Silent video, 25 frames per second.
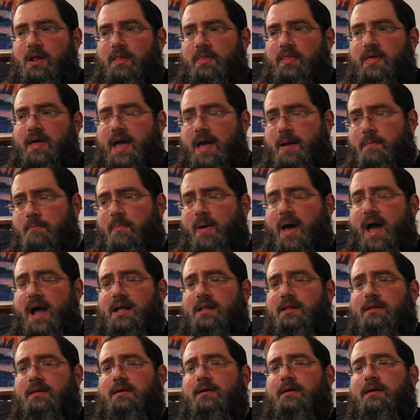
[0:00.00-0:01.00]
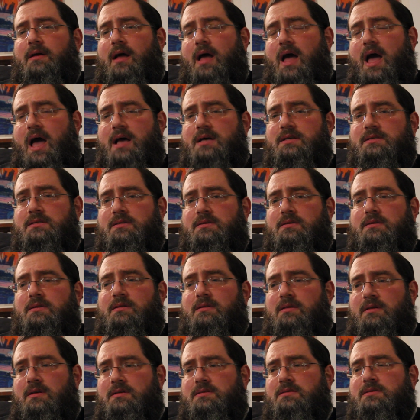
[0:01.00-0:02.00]
the impact as
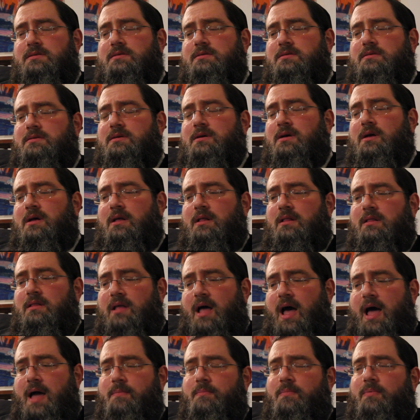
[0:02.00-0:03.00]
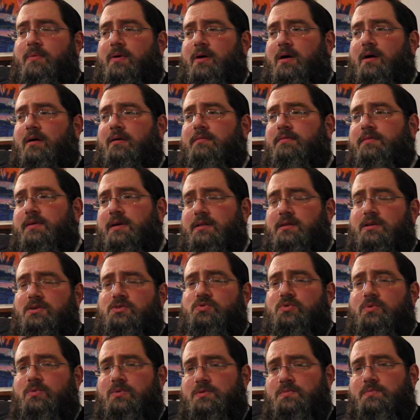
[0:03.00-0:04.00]
this type of
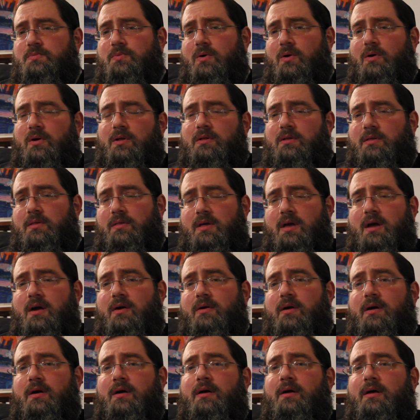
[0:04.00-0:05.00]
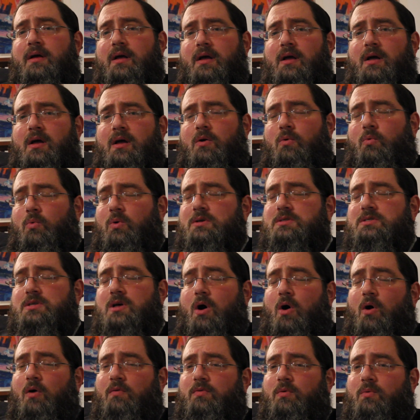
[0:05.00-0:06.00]
industry was brought into the area
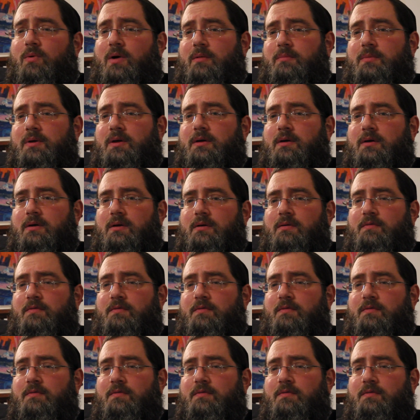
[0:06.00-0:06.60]
was overwhelming,